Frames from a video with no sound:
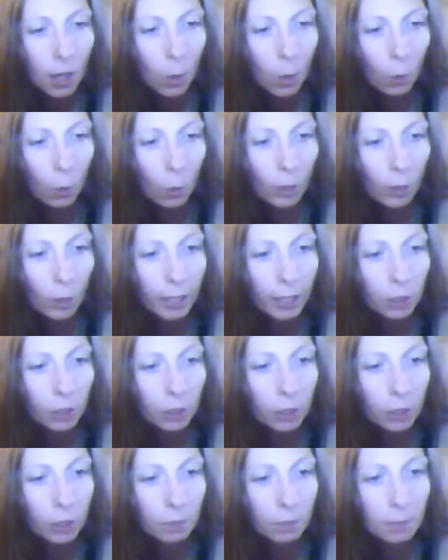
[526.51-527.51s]
or it
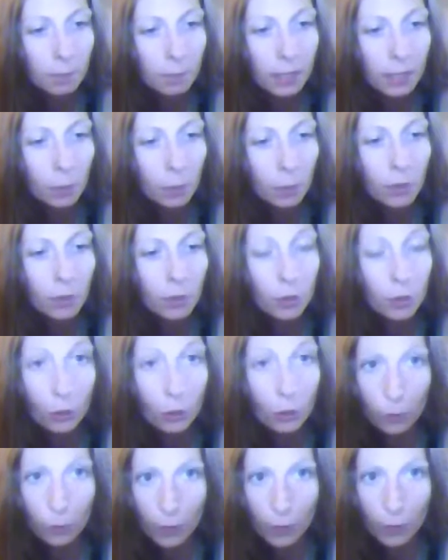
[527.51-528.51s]
could be with the
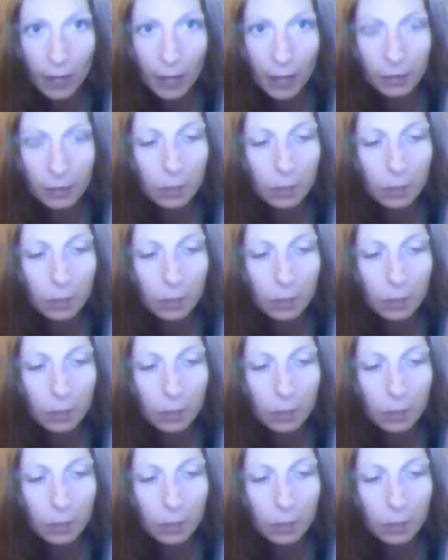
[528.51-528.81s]
new phase.